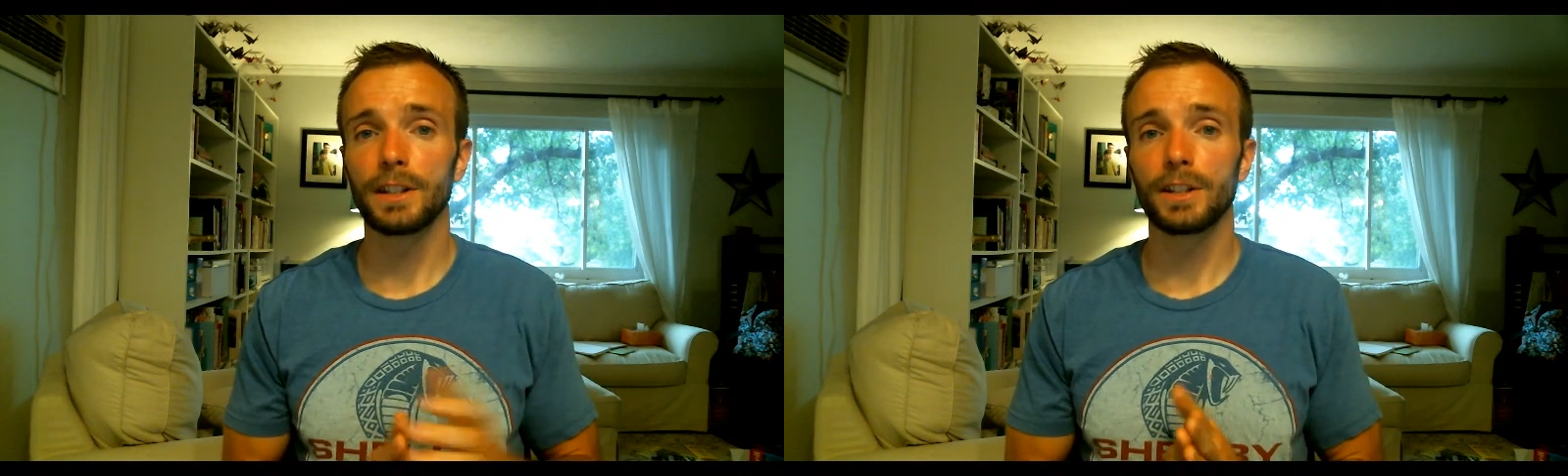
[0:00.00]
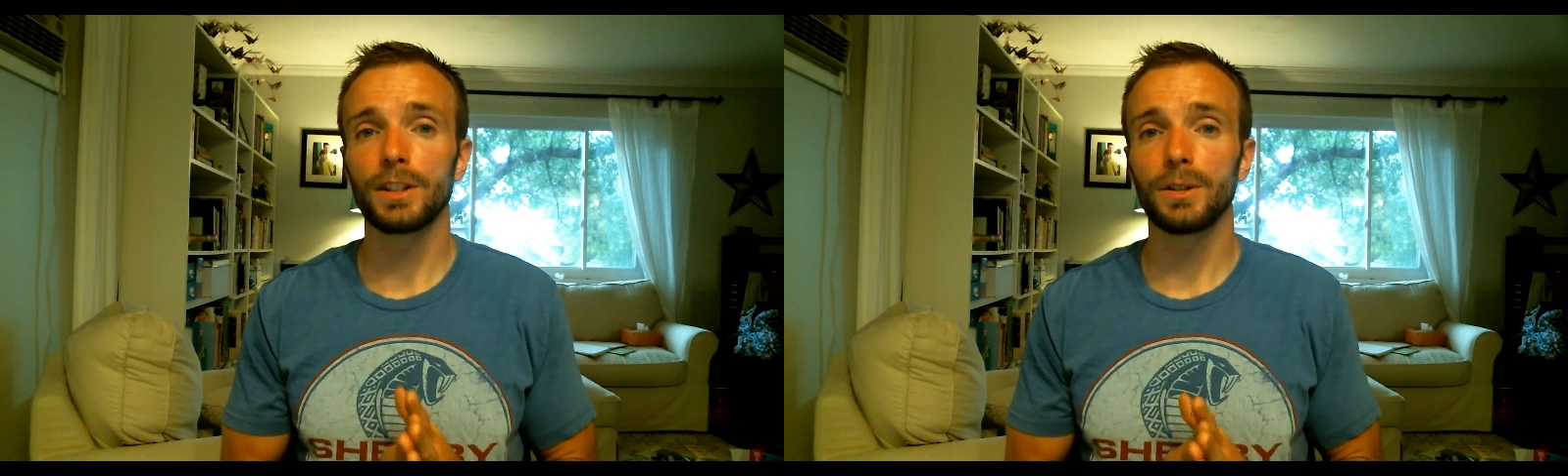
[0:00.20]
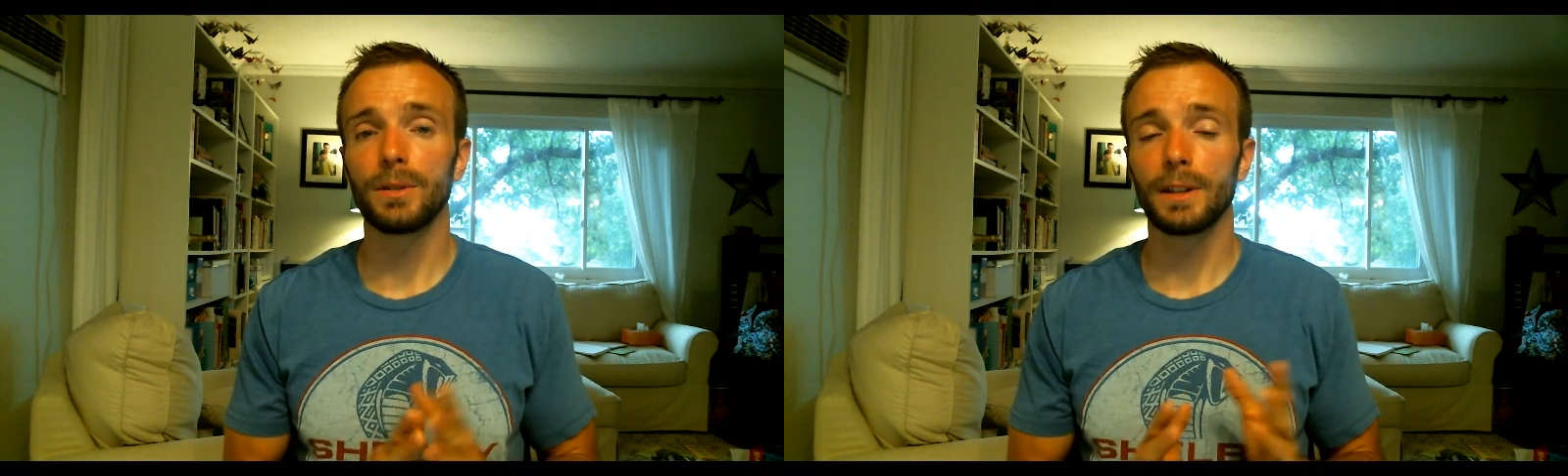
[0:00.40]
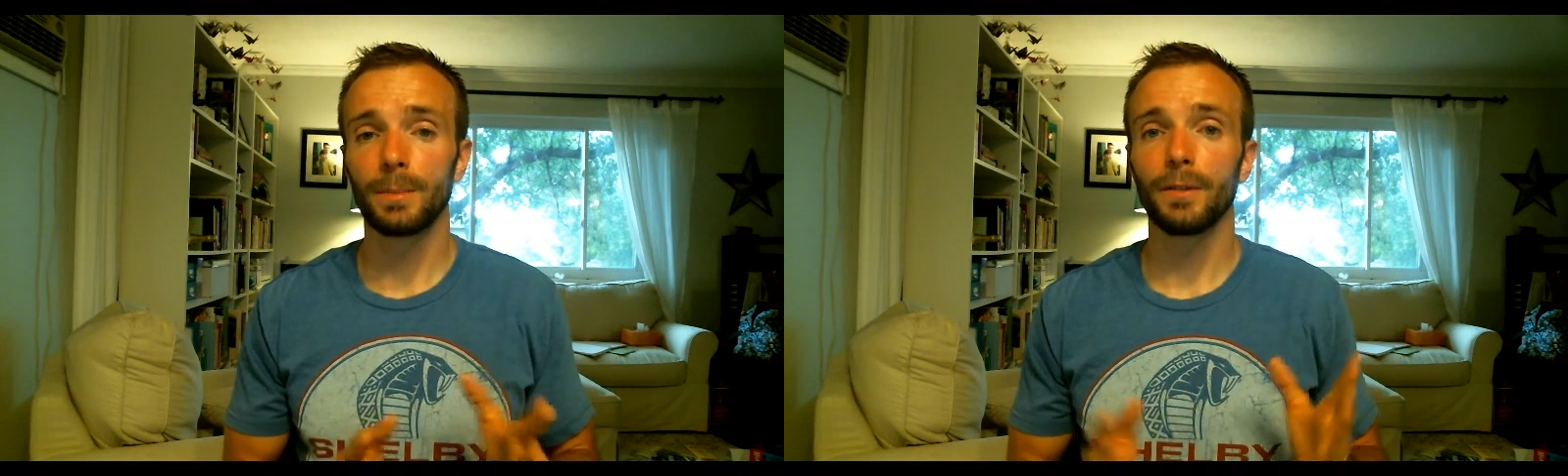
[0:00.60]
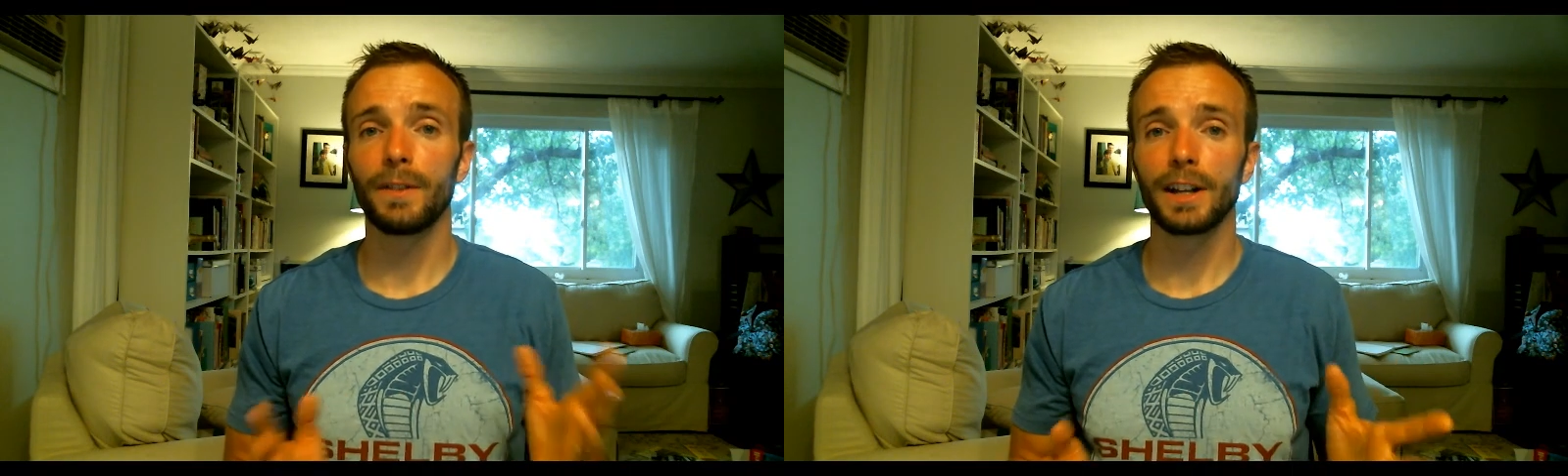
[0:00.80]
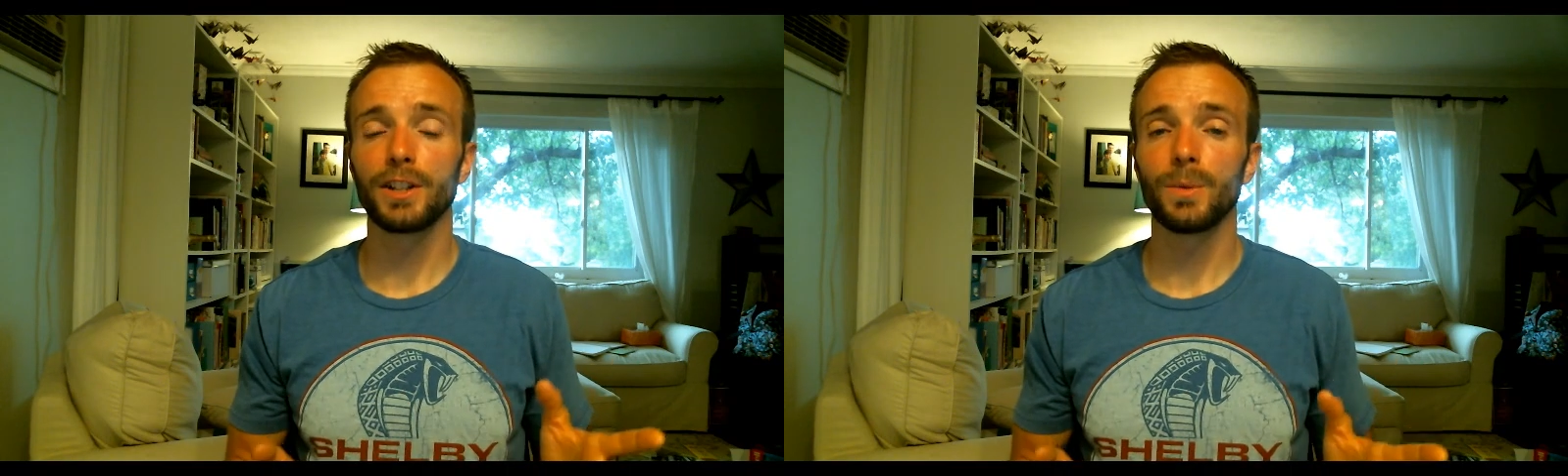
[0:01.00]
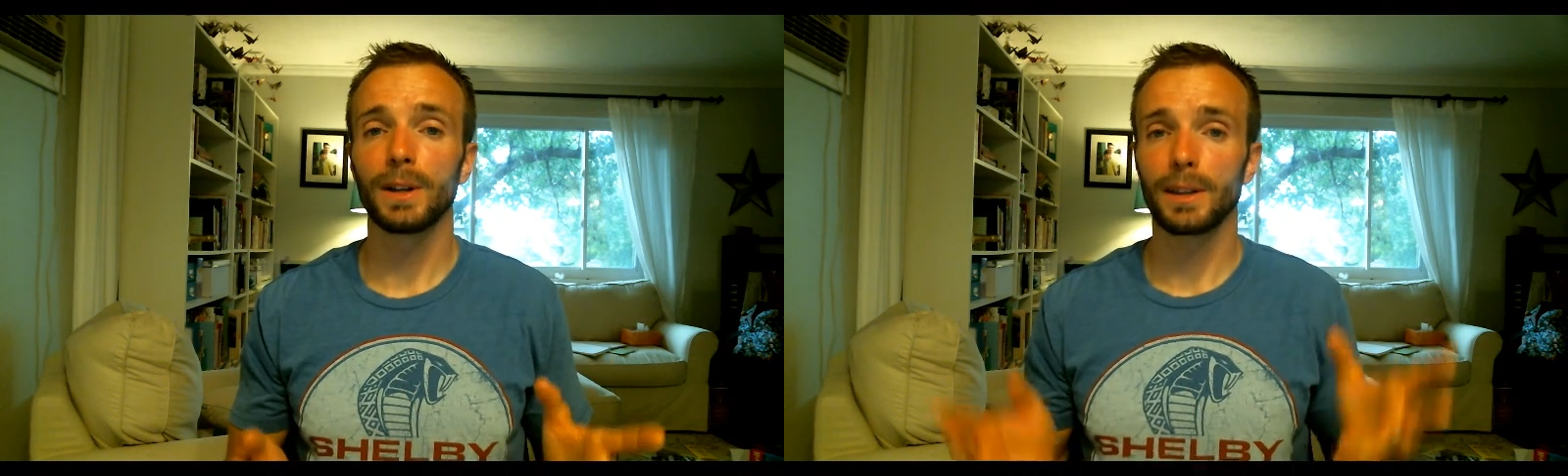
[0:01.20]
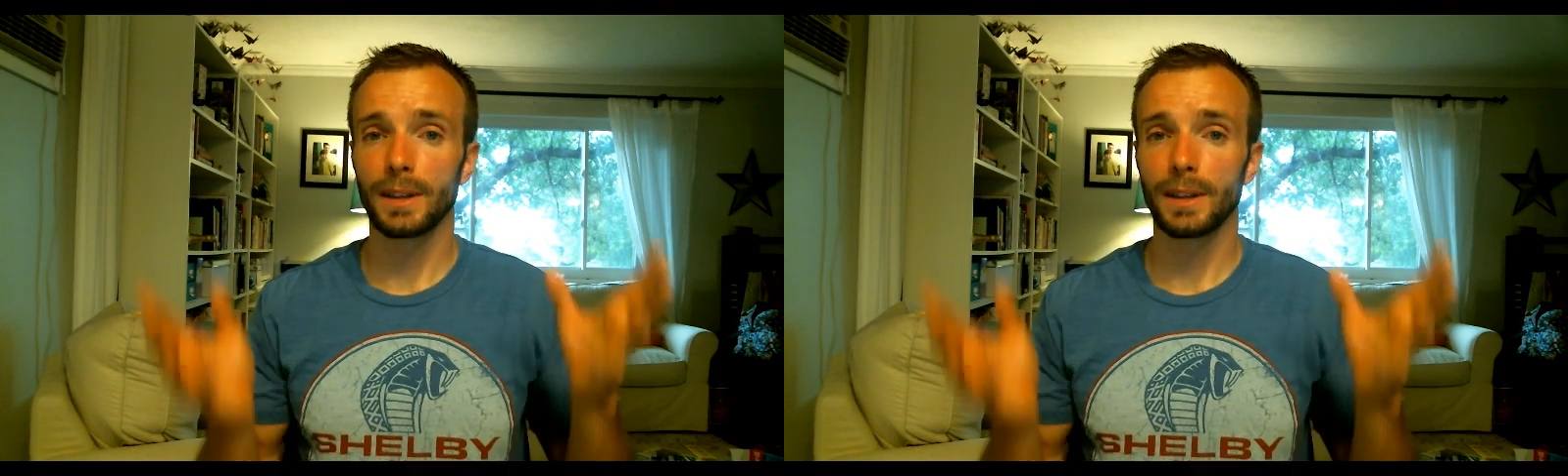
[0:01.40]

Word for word: into that they provide you with